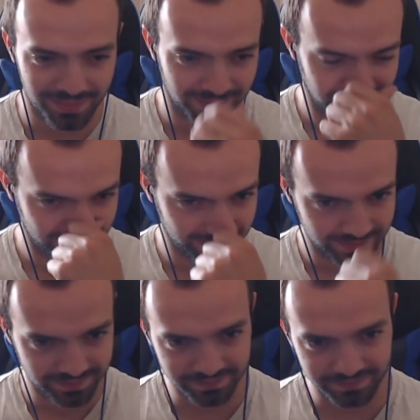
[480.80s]
Chang to the
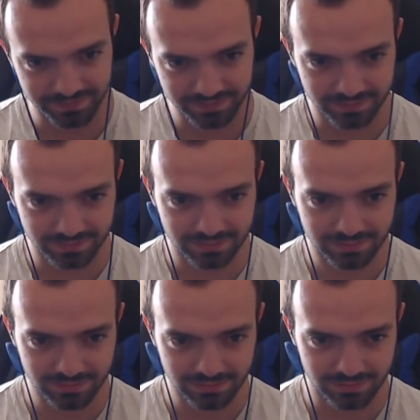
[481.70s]
edge of the circle.
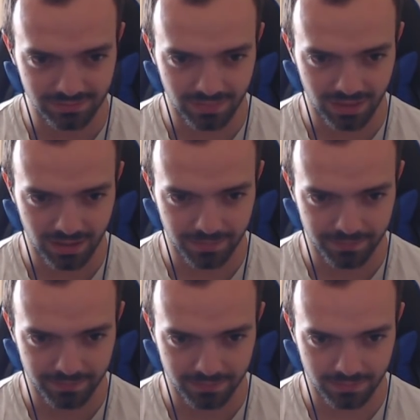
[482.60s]

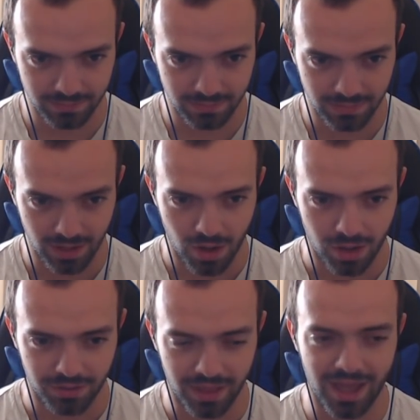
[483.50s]
Another strike from
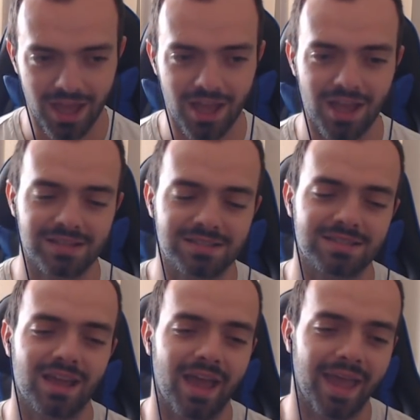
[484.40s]
Bolin. Yes.
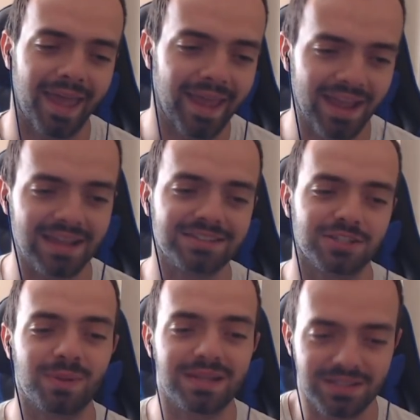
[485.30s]
It's
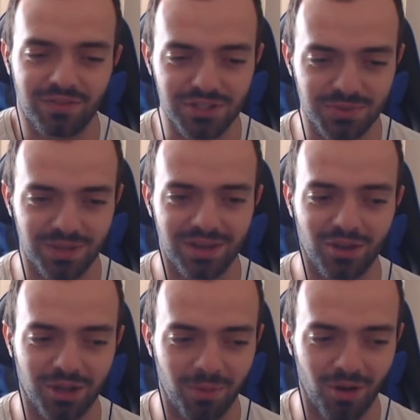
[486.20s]
just basically the first one to
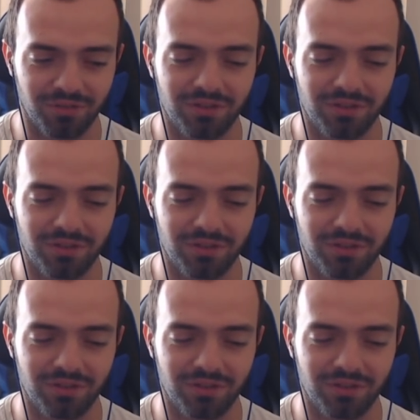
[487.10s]
knock him off.